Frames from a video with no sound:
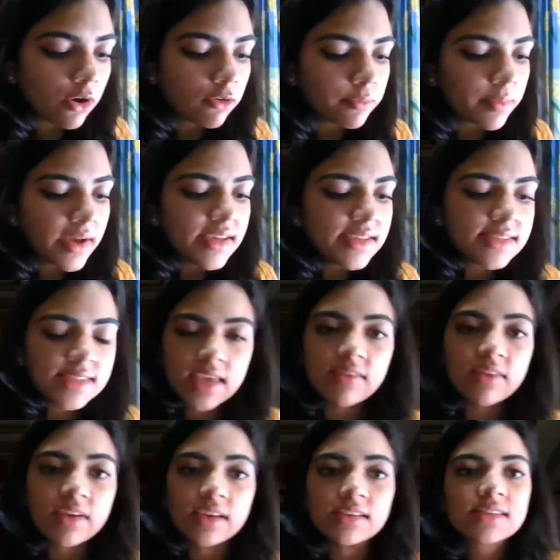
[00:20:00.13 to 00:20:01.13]
of my
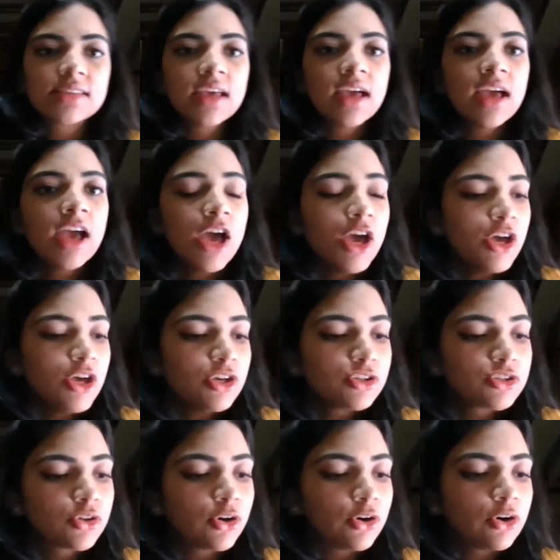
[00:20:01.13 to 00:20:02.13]
savings.
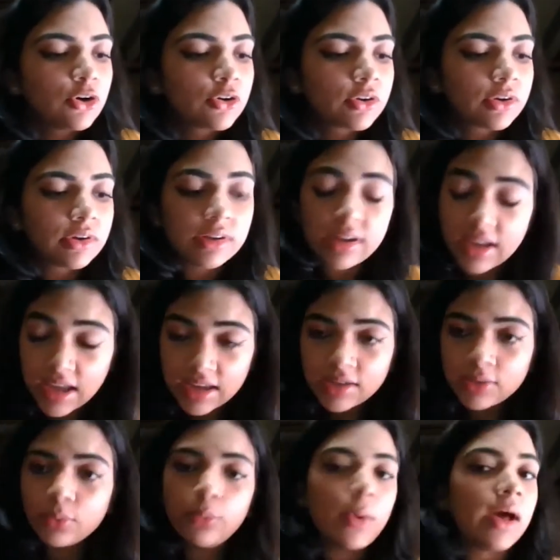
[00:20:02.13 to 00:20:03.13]
So
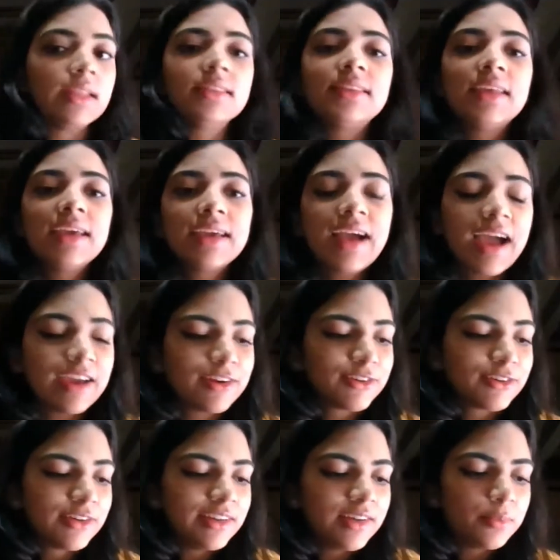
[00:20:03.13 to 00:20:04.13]
great. One thing I
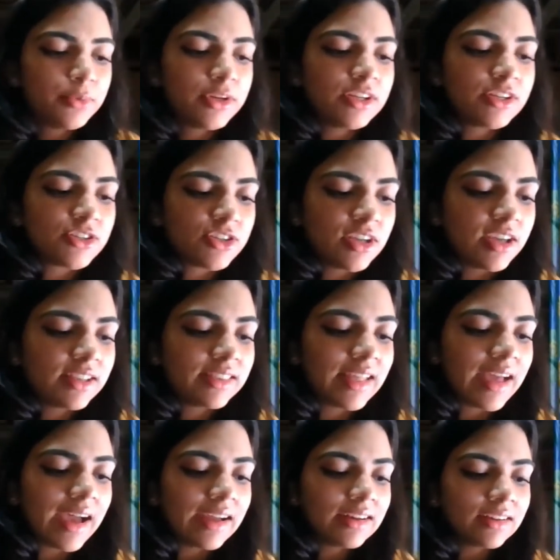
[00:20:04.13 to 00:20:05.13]
really appreciate
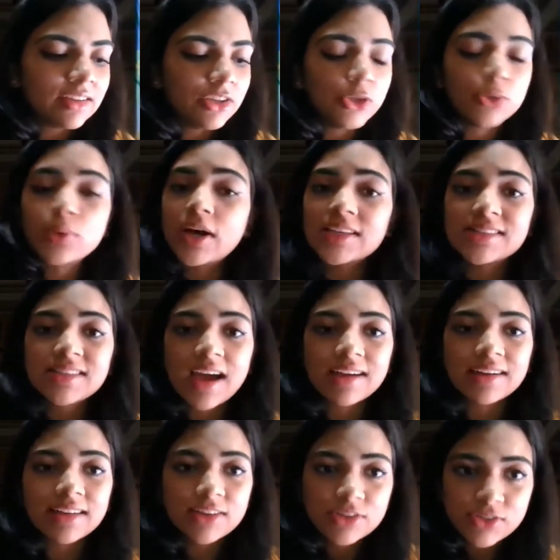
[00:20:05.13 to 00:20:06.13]
that you are
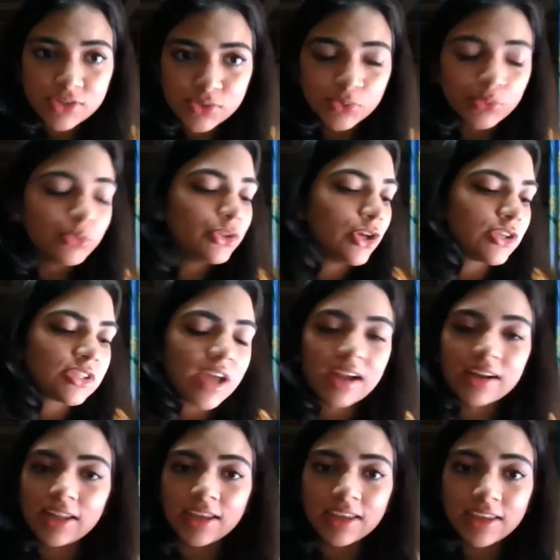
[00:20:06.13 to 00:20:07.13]
starting soon, you're
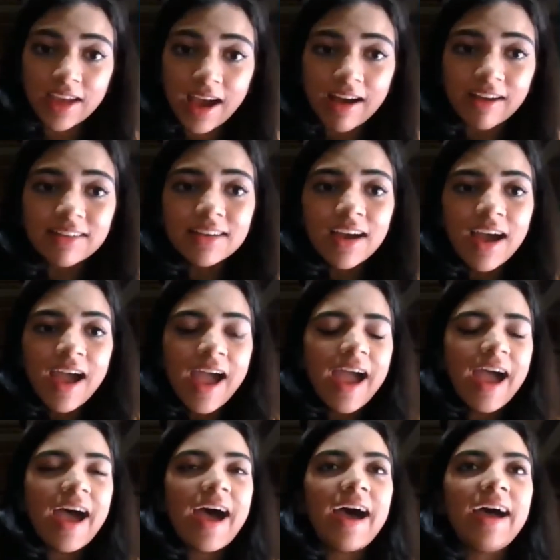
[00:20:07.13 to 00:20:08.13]
starting young,
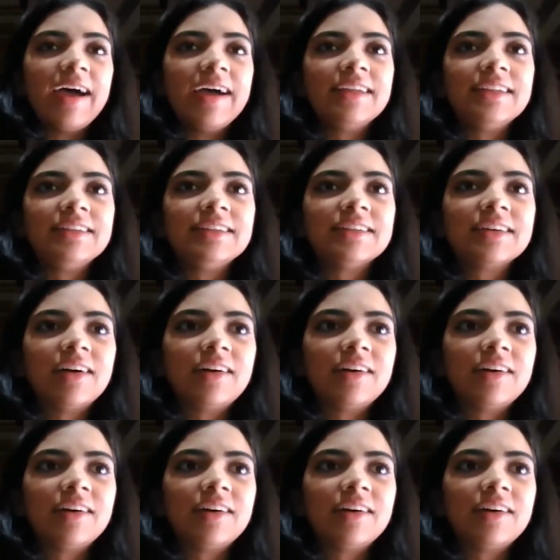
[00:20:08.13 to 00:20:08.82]
and